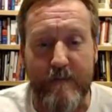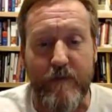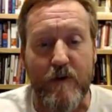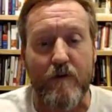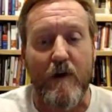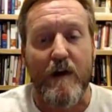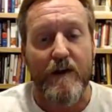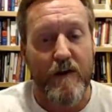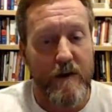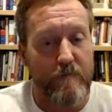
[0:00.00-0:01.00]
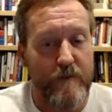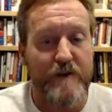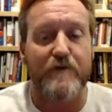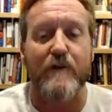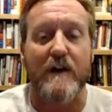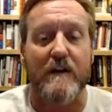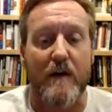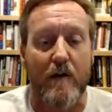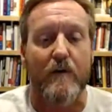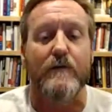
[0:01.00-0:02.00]
you. You can restrict
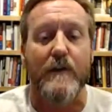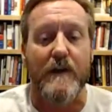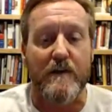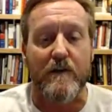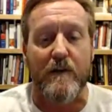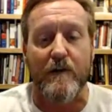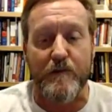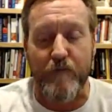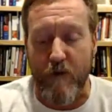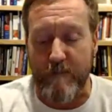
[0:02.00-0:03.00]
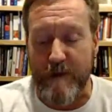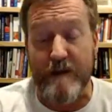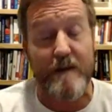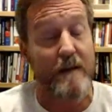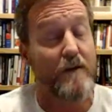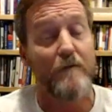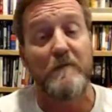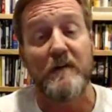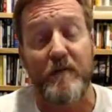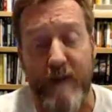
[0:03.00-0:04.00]
only to those formulas and you'd
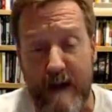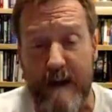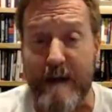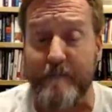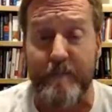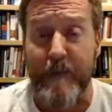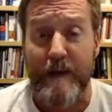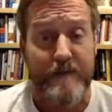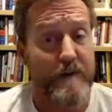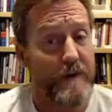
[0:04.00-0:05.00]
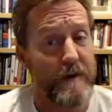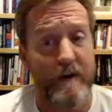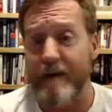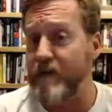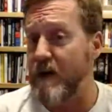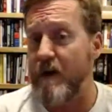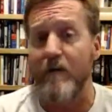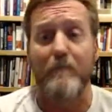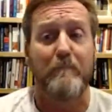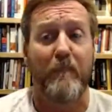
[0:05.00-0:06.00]
be fine. So you don't have to
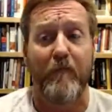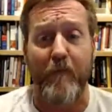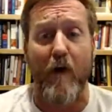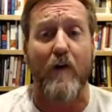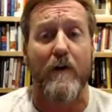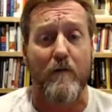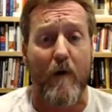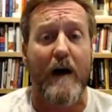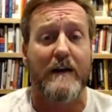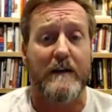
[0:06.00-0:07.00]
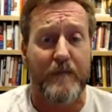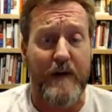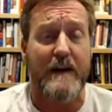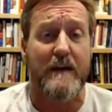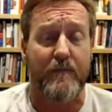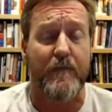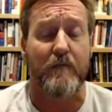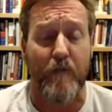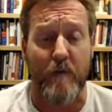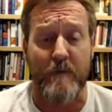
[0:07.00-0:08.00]
go far and wide to find
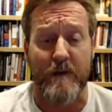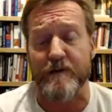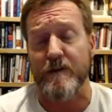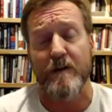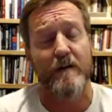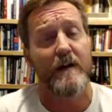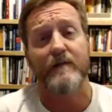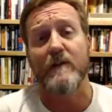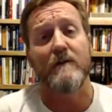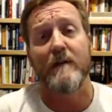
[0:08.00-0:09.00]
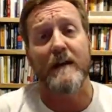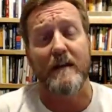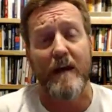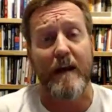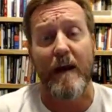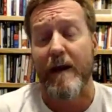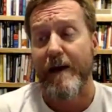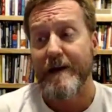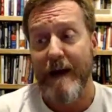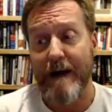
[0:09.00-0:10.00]
different formulas. You don't have to do anything
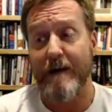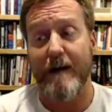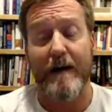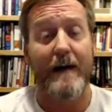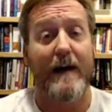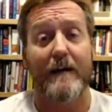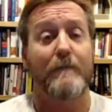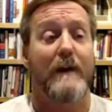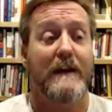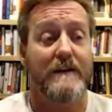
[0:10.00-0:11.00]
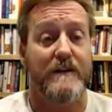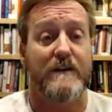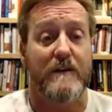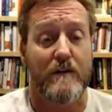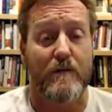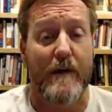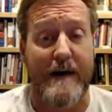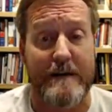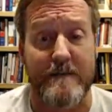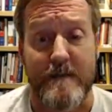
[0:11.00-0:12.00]
outrageous to